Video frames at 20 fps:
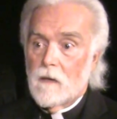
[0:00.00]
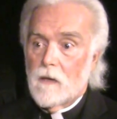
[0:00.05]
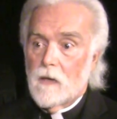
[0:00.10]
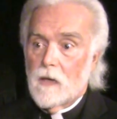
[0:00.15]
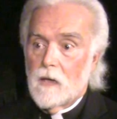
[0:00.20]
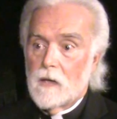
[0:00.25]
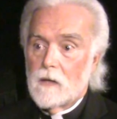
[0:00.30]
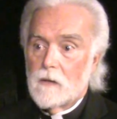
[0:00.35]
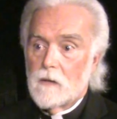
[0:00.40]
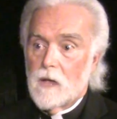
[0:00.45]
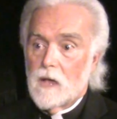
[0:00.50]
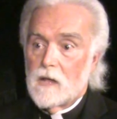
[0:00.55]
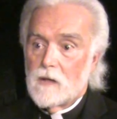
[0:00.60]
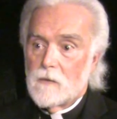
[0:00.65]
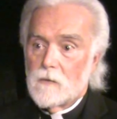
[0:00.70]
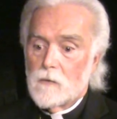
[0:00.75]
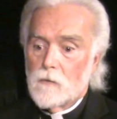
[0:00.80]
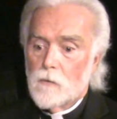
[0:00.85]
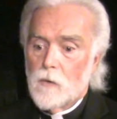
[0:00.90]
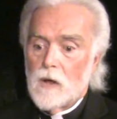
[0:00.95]

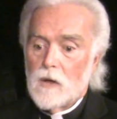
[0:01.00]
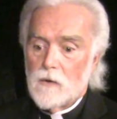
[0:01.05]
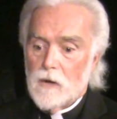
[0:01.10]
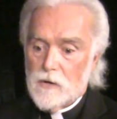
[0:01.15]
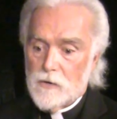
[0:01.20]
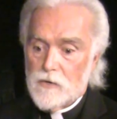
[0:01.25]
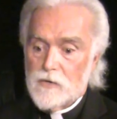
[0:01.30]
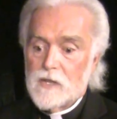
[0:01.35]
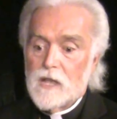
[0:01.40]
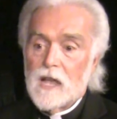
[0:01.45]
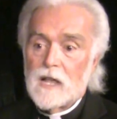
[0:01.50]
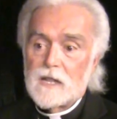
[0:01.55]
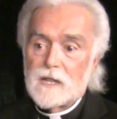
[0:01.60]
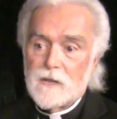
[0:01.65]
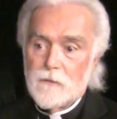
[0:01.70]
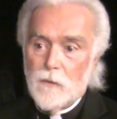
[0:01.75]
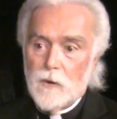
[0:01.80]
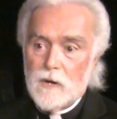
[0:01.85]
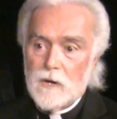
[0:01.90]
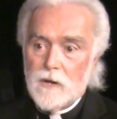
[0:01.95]
and greater understanding
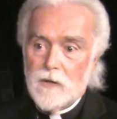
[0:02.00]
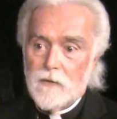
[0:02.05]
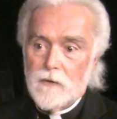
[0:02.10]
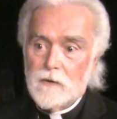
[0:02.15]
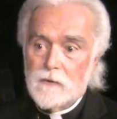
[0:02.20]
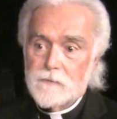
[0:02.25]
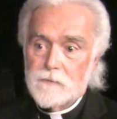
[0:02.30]
of one another.